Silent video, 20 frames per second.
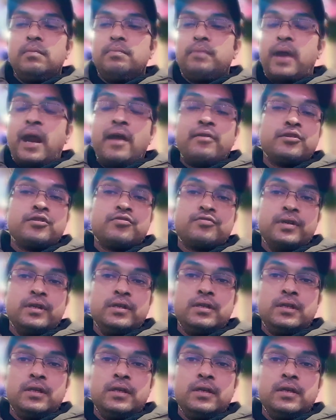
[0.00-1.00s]
Paris
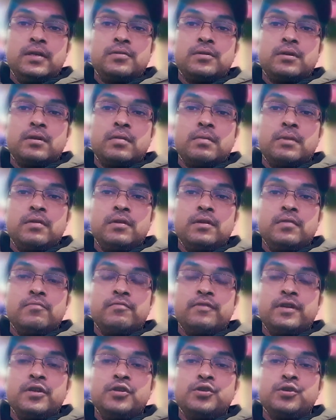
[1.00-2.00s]
Treaty is going to be
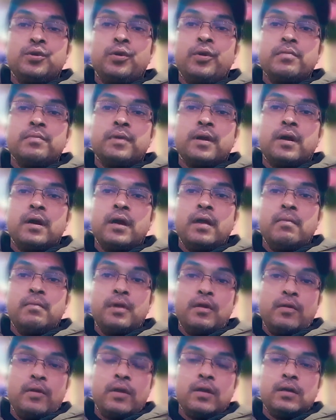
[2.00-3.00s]
rejoined by
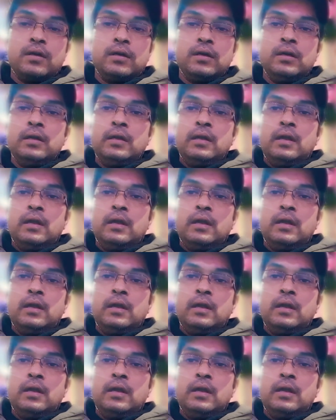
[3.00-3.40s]
America